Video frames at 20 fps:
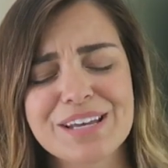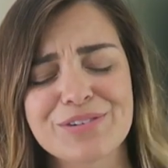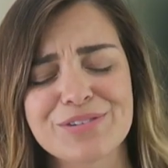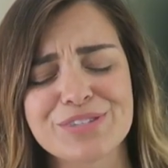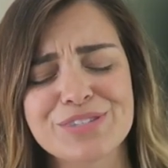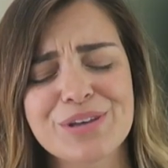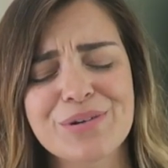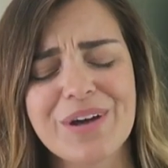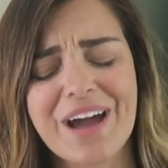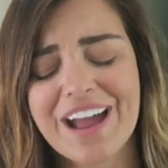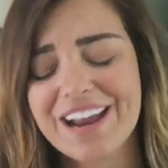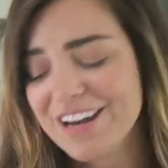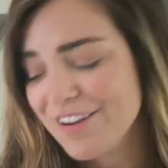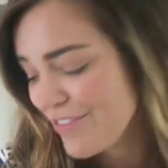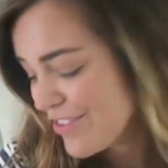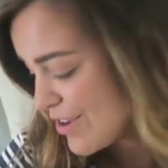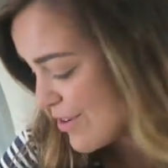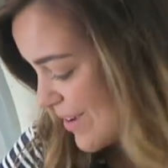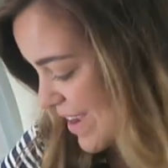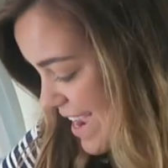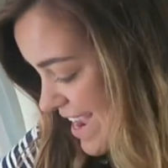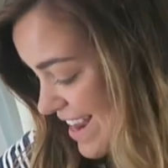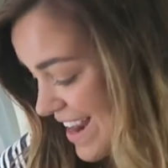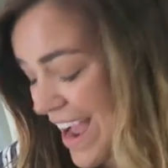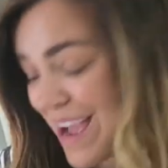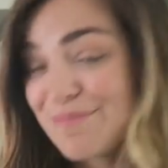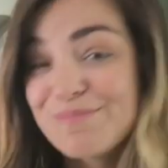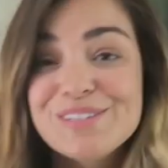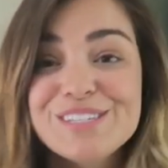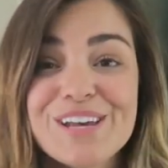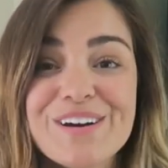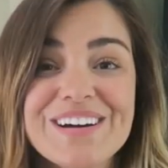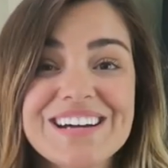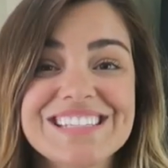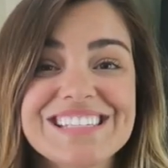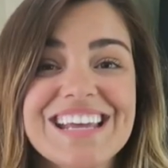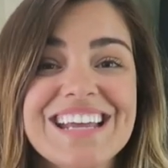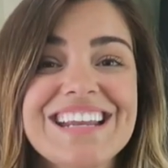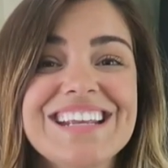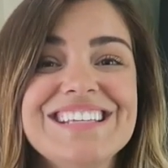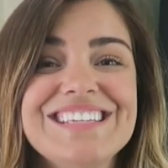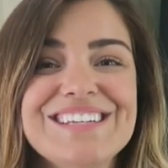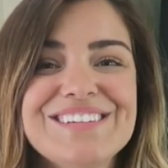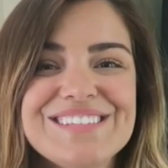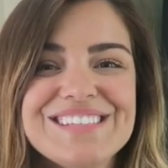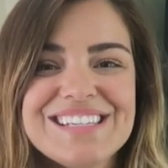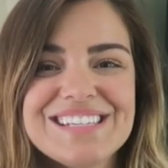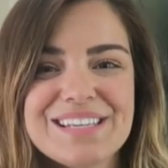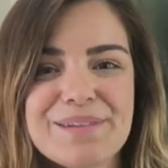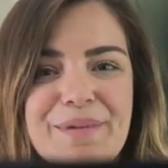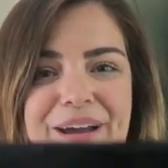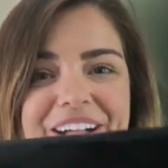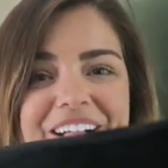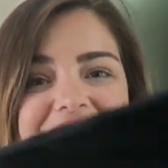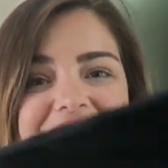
That was so kind of you, and I'm so excited to use these in my